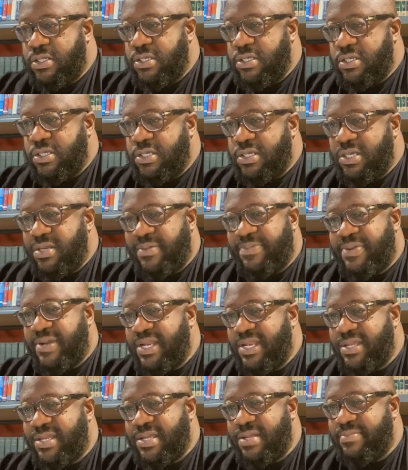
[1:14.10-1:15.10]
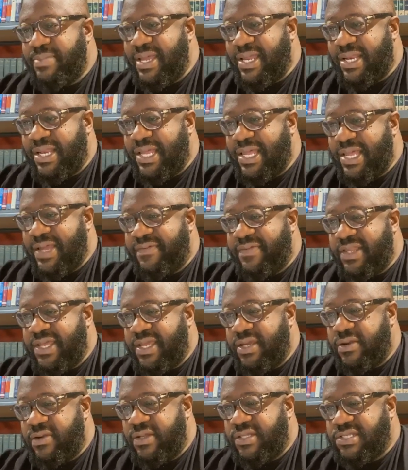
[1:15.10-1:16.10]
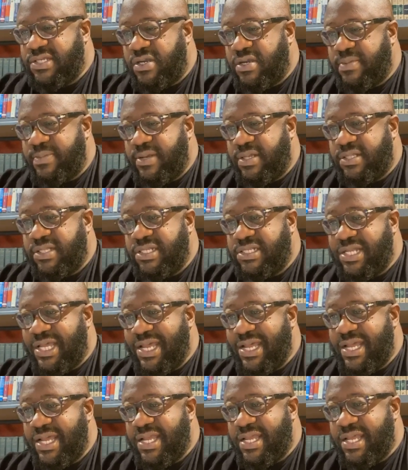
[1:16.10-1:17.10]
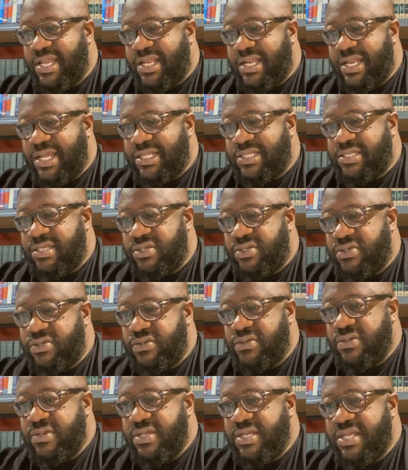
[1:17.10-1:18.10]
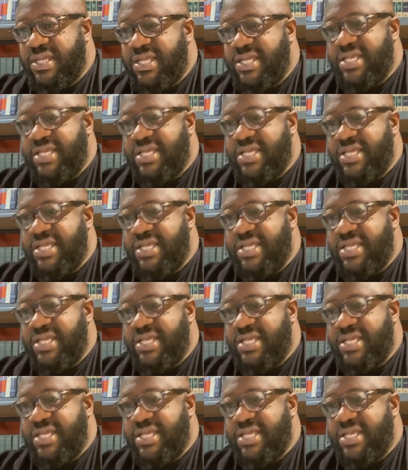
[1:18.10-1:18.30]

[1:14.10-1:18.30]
and I'll probably come back live later and talk about this. I got a lot to do. It